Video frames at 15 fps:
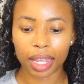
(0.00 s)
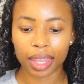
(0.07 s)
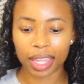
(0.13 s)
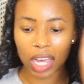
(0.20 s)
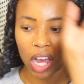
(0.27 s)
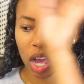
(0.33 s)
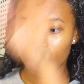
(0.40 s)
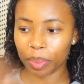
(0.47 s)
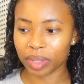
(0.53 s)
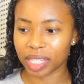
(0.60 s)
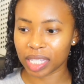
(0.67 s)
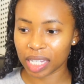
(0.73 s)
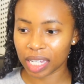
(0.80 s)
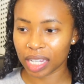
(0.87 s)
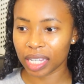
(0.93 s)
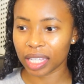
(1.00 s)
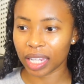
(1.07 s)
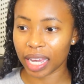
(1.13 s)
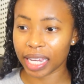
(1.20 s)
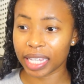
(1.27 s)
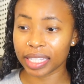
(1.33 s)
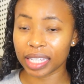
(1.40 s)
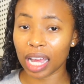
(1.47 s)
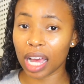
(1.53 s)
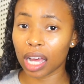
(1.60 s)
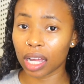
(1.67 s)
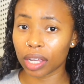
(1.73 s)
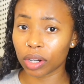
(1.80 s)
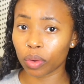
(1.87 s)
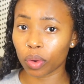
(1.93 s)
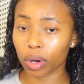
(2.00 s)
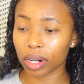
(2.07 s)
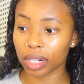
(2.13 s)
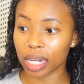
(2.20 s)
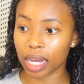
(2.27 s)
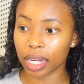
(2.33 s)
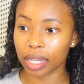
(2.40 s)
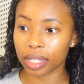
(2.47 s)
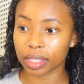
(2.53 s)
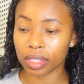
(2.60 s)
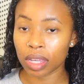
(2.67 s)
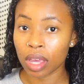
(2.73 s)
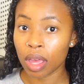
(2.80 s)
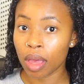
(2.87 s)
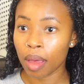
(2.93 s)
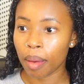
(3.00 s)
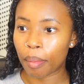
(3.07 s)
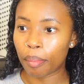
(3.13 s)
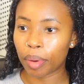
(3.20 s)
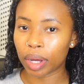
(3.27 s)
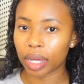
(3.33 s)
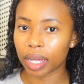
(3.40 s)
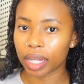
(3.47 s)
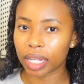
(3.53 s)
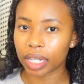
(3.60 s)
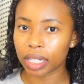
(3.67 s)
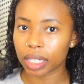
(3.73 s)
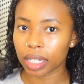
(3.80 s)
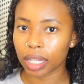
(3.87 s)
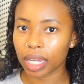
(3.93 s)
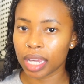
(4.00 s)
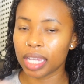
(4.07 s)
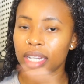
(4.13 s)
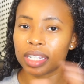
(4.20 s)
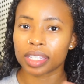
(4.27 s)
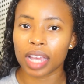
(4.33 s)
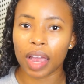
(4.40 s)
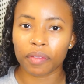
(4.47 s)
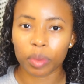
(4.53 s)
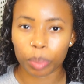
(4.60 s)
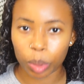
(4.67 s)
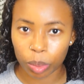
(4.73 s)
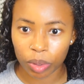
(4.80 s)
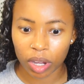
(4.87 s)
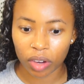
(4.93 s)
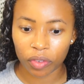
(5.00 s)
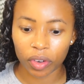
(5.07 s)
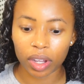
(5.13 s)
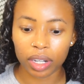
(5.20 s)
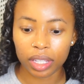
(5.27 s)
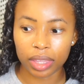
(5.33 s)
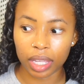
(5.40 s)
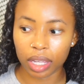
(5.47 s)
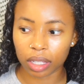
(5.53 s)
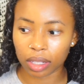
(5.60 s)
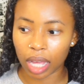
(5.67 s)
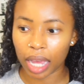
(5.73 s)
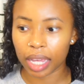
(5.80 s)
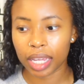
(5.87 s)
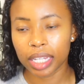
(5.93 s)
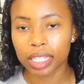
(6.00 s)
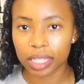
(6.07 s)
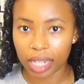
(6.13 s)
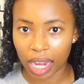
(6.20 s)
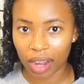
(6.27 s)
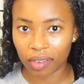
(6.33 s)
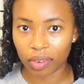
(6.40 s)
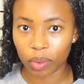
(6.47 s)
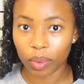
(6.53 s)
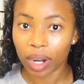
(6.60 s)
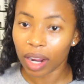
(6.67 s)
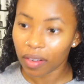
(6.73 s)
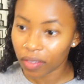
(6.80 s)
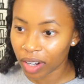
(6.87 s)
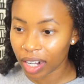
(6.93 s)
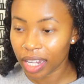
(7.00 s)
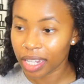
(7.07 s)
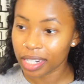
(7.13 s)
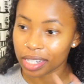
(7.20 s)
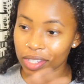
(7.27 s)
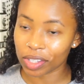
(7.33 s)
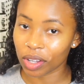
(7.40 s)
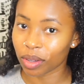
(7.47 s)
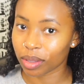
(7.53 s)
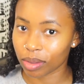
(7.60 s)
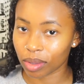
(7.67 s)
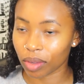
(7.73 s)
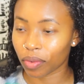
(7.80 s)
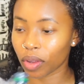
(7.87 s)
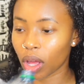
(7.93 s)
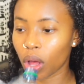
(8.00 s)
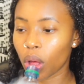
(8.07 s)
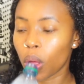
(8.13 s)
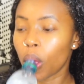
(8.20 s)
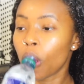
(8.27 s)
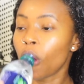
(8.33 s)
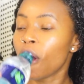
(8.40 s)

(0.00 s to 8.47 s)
the opposite. Like, he's not unorganized, but he doesn't have to prepare for anything. Like, he's down for whatever. He just goes with the flow.